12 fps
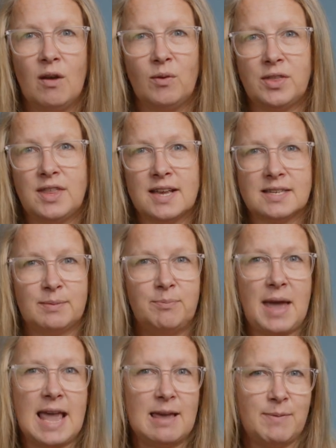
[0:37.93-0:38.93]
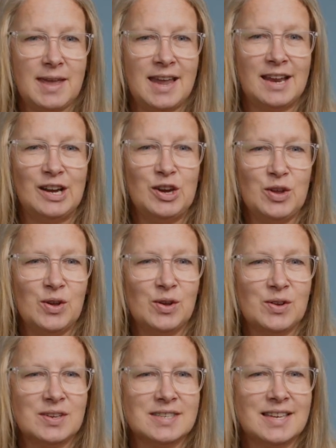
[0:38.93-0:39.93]
with this baby
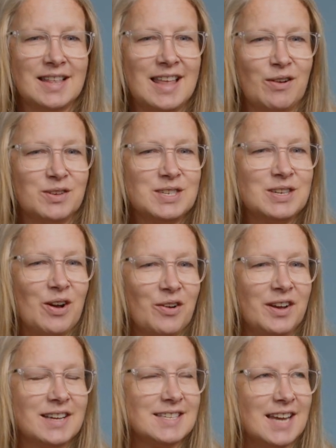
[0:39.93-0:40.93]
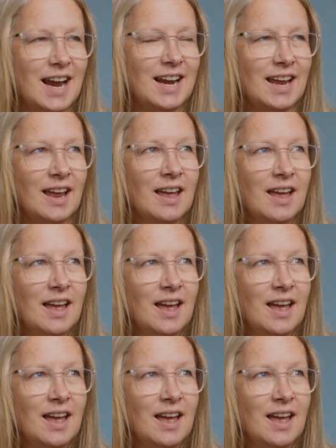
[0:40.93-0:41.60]
news that was so exciting.